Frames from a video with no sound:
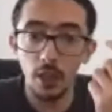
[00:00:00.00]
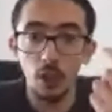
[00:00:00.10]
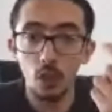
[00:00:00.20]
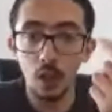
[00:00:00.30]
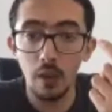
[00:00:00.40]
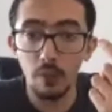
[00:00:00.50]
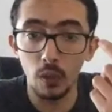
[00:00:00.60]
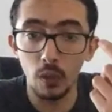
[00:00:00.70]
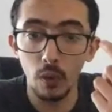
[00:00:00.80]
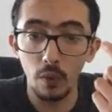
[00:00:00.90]
signature
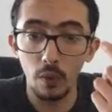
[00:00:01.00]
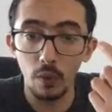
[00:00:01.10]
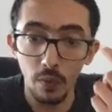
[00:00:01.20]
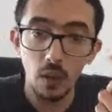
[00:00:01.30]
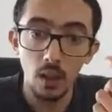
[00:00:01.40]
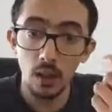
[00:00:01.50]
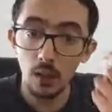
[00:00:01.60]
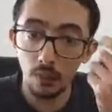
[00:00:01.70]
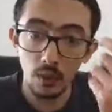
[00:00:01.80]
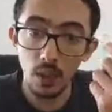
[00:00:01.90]
and you have the
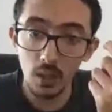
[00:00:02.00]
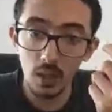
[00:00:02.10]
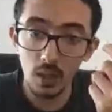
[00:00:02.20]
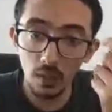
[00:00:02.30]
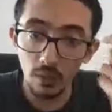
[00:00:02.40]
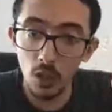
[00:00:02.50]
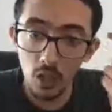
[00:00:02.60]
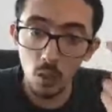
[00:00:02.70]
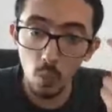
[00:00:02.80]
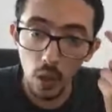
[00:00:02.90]
file, if
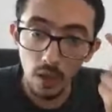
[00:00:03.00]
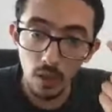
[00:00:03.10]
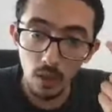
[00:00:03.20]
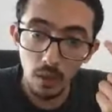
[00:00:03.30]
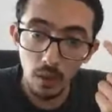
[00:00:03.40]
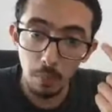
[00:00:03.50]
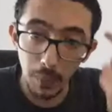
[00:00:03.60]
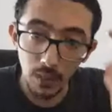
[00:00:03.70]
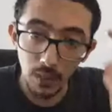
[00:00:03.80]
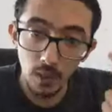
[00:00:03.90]
just
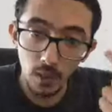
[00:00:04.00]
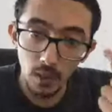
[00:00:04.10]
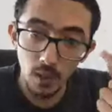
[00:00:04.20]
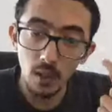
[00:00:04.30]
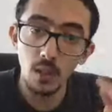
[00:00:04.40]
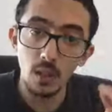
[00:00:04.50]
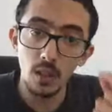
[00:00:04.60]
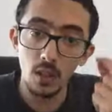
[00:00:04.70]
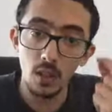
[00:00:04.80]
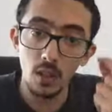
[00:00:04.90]
one bit
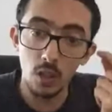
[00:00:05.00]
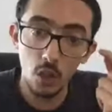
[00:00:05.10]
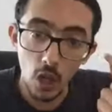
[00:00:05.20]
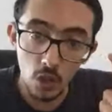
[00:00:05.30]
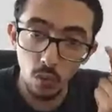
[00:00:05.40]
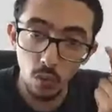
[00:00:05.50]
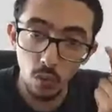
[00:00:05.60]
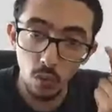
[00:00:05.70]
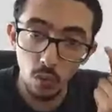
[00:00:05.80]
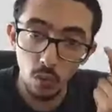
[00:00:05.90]

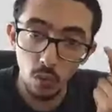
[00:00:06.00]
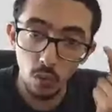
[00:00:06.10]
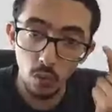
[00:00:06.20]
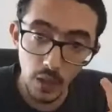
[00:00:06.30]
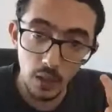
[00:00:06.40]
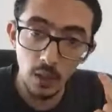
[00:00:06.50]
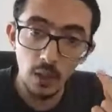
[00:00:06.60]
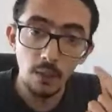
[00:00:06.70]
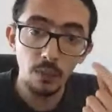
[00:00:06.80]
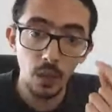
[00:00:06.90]
is changed from the
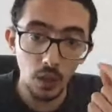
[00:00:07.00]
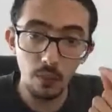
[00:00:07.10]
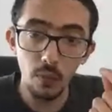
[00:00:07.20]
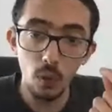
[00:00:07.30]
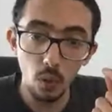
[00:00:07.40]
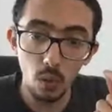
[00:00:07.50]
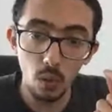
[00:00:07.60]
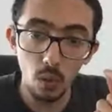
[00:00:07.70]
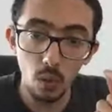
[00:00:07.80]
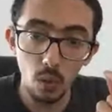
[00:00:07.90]
original file,
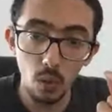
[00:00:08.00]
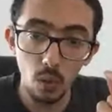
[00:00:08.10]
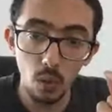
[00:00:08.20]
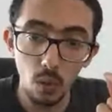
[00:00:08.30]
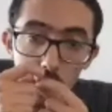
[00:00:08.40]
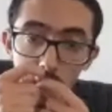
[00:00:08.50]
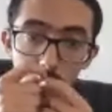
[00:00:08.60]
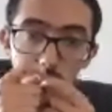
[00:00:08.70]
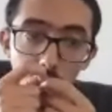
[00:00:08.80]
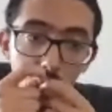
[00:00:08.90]
if you
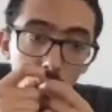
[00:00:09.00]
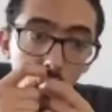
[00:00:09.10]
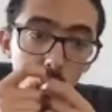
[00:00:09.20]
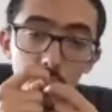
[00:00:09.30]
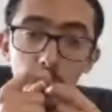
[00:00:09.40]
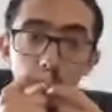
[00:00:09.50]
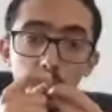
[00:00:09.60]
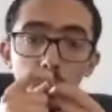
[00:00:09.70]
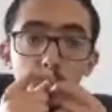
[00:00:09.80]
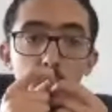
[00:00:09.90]
run this signature on this
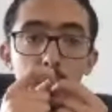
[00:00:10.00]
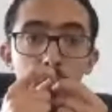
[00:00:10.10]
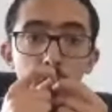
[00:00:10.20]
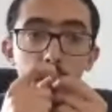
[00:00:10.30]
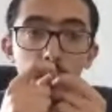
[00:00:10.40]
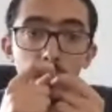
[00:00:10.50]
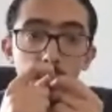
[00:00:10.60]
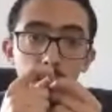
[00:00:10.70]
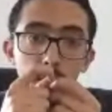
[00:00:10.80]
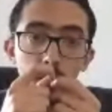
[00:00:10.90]
file, it won't
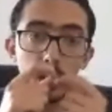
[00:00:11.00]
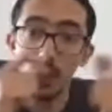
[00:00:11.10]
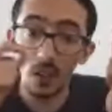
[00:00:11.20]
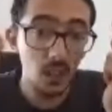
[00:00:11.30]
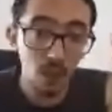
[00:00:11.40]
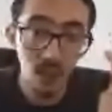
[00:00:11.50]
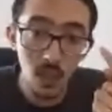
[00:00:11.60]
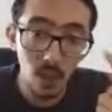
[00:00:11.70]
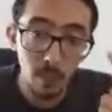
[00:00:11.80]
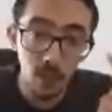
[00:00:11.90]
match.
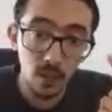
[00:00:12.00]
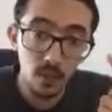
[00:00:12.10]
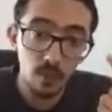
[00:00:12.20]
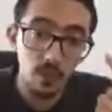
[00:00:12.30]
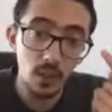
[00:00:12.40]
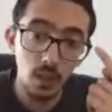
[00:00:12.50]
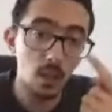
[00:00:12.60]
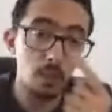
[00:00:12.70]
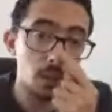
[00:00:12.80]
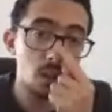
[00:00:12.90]
Single
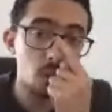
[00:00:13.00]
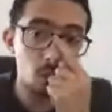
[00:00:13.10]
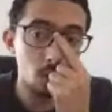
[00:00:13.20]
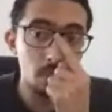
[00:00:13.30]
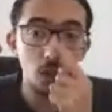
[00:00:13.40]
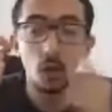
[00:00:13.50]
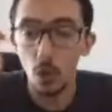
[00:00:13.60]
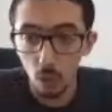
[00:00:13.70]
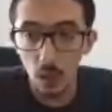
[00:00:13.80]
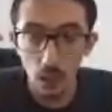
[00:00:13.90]
bit,
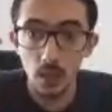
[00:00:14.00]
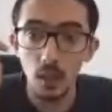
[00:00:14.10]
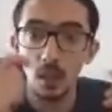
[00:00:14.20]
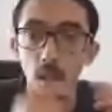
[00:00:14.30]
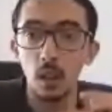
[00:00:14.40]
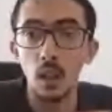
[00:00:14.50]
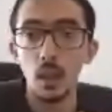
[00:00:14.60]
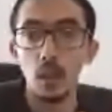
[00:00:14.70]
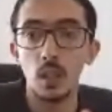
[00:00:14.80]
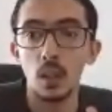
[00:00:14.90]
it won't match. So
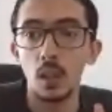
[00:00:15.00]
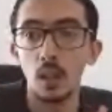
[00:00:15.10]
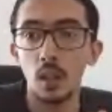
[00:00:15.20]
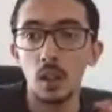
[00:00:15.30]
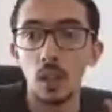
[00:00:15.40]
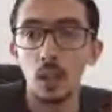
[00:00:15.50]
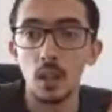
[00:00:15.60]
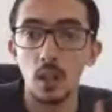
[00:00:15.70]
yes, it detects